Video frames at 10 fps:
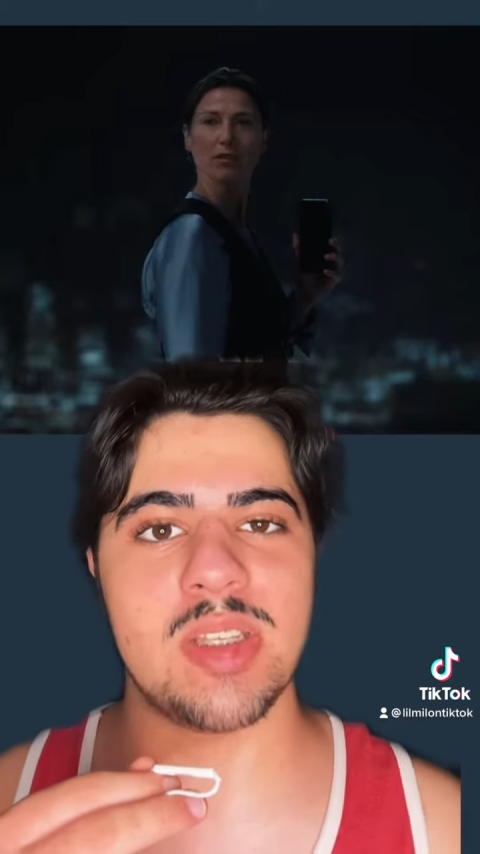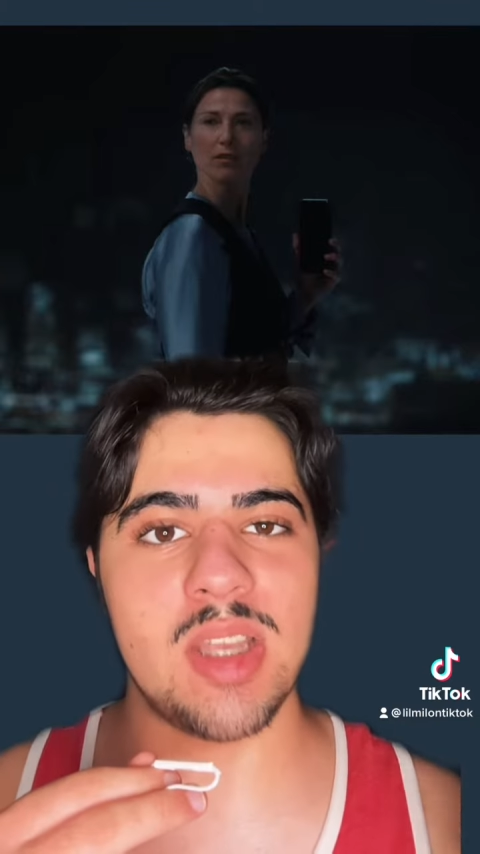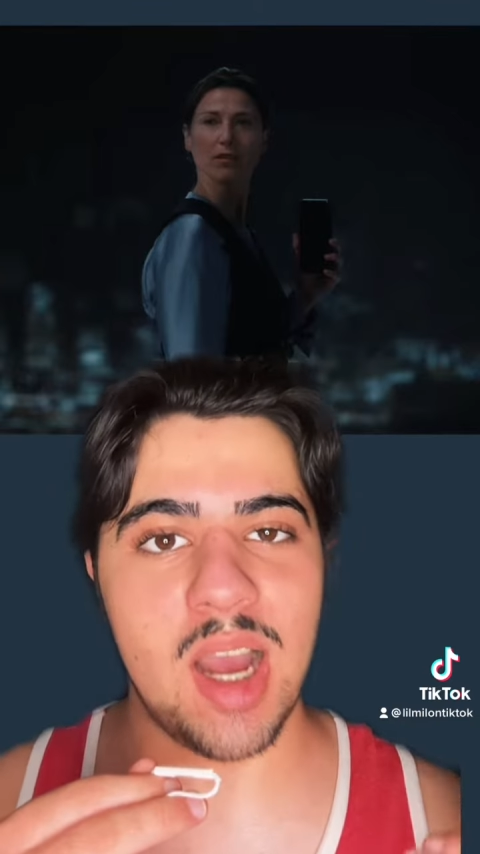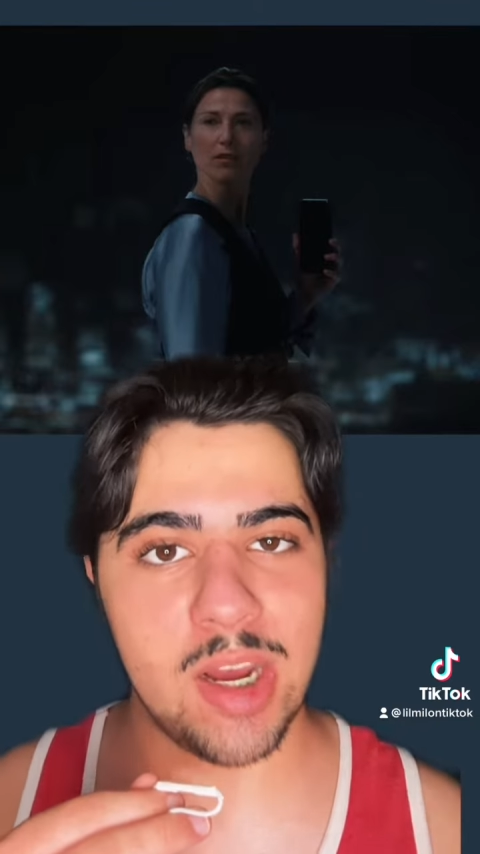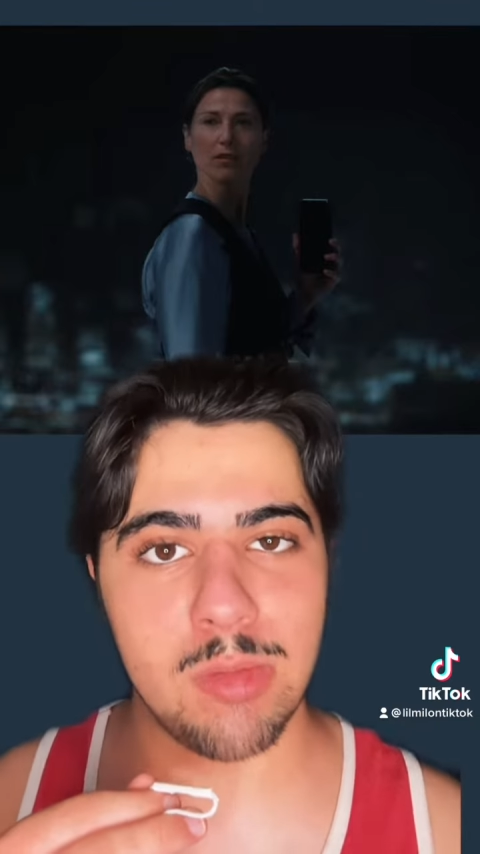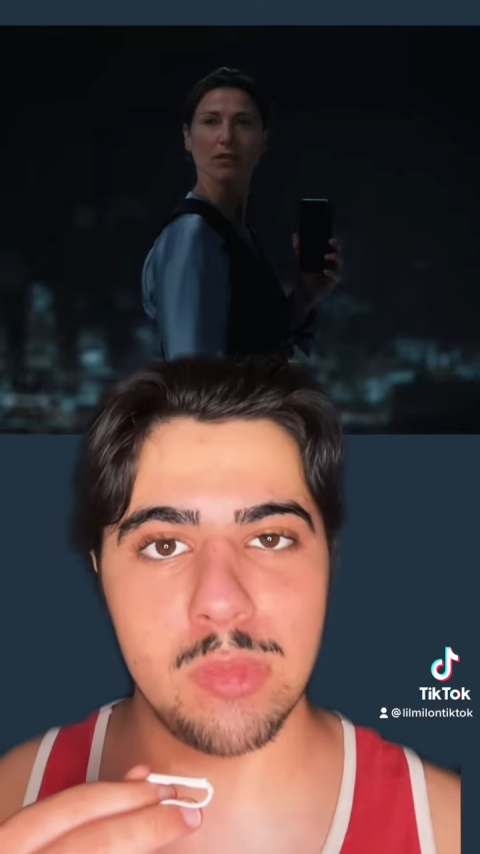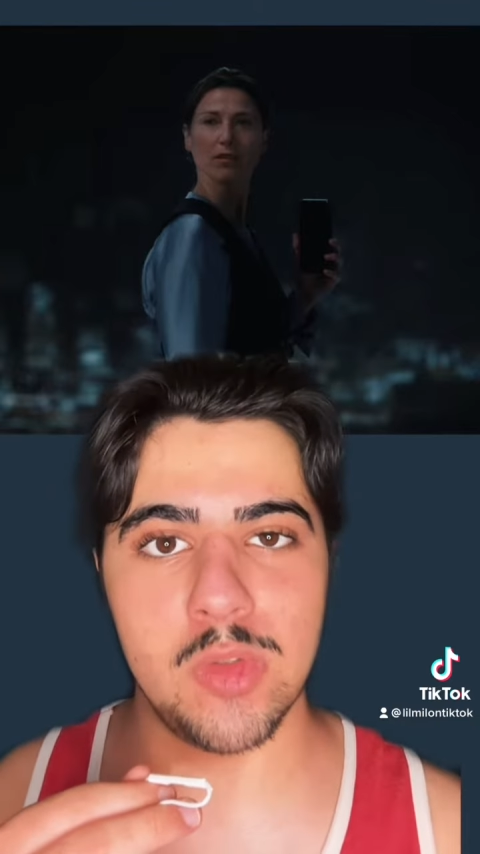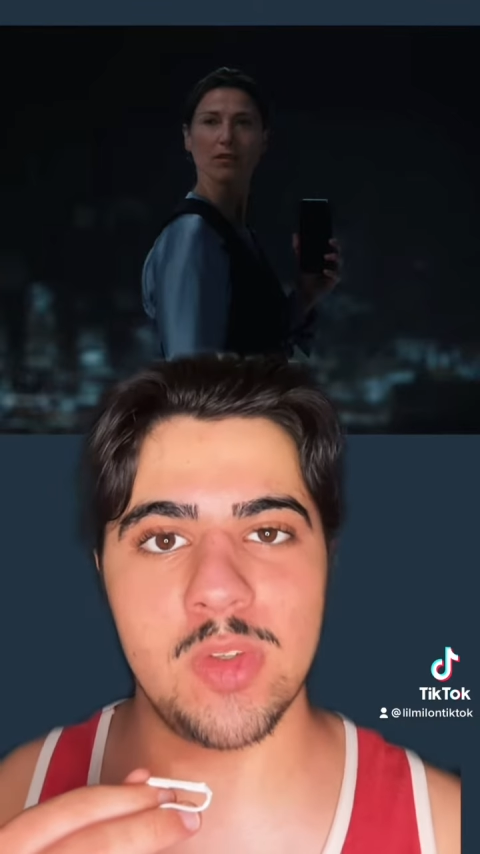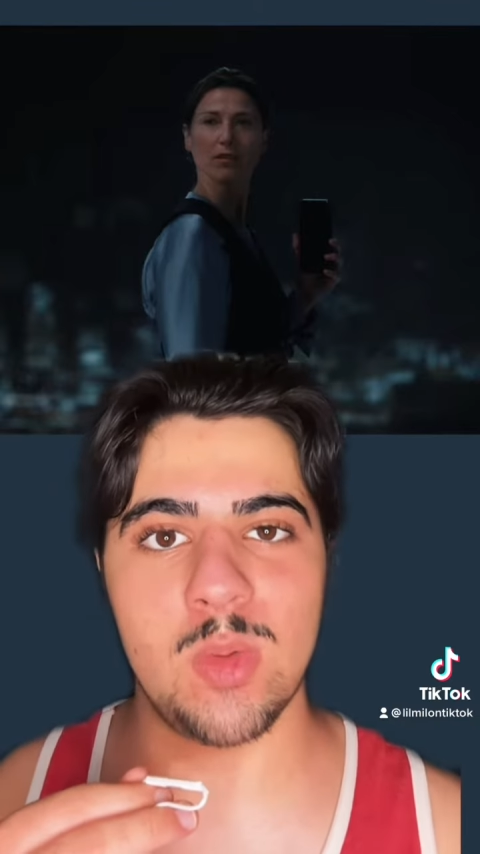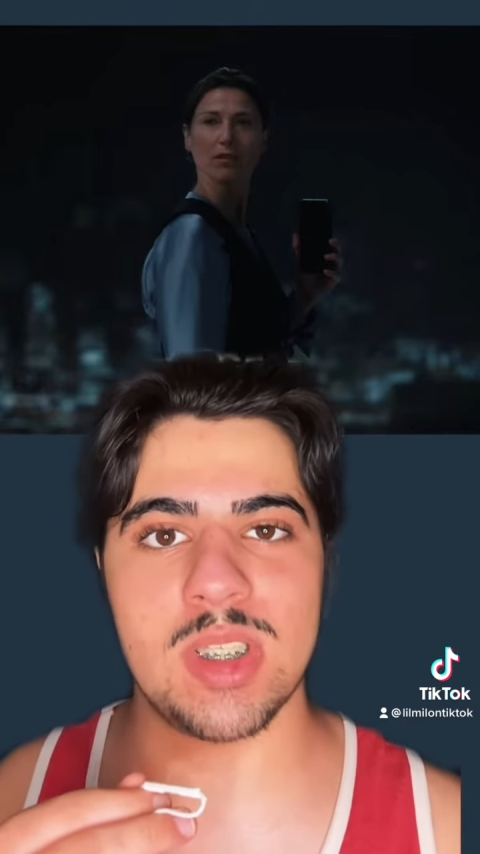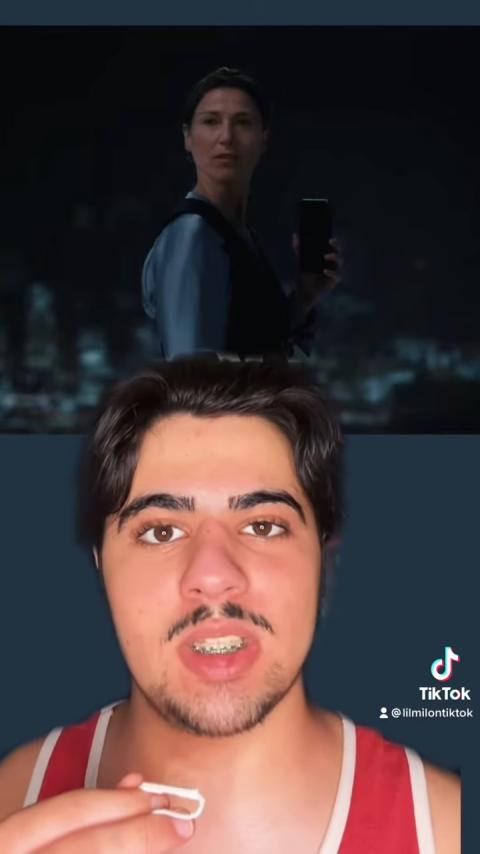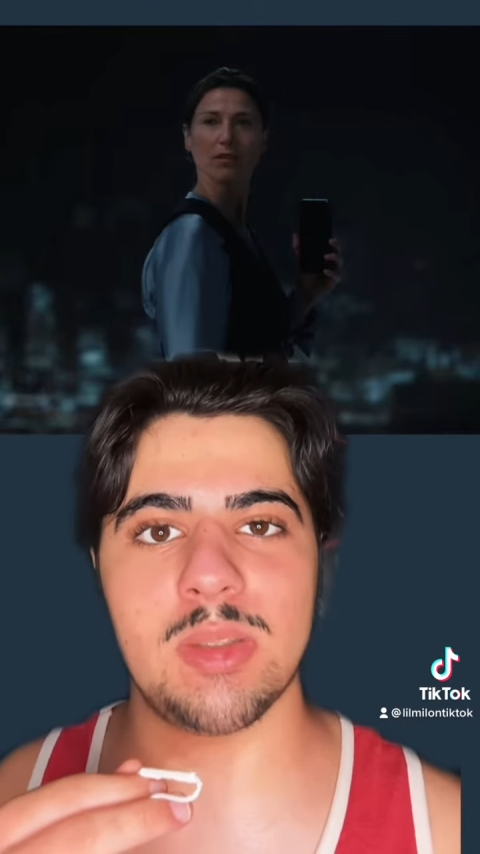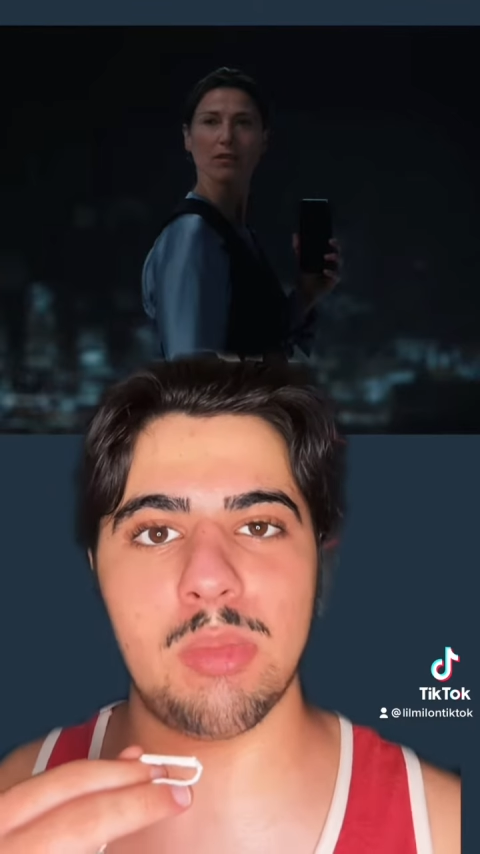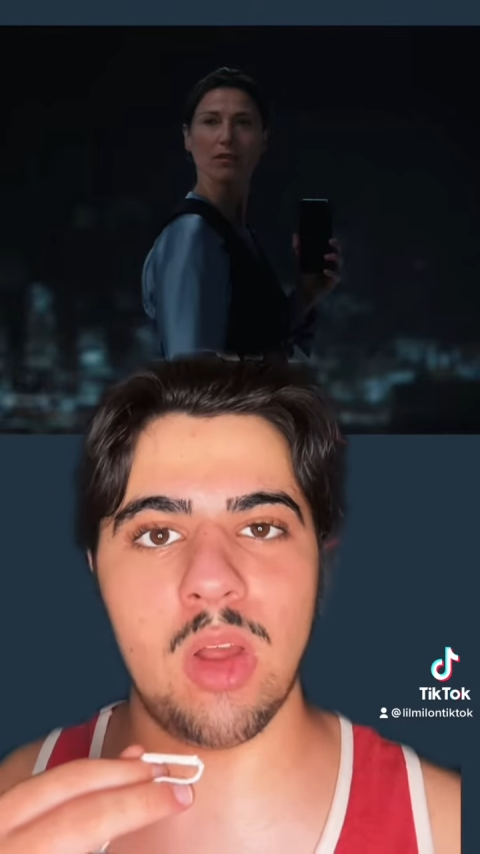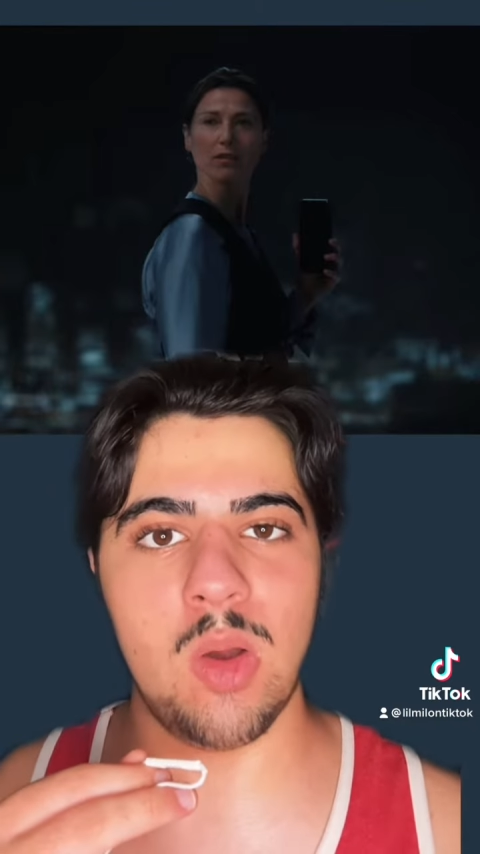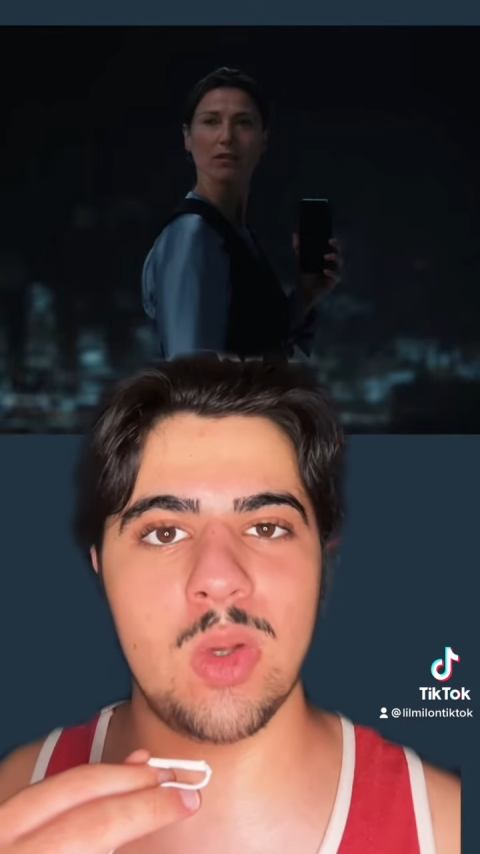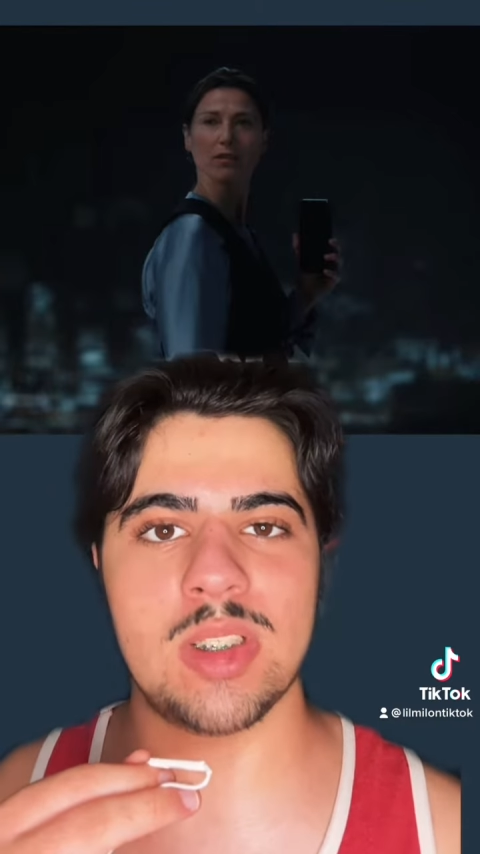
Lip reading: entire movie was that the plot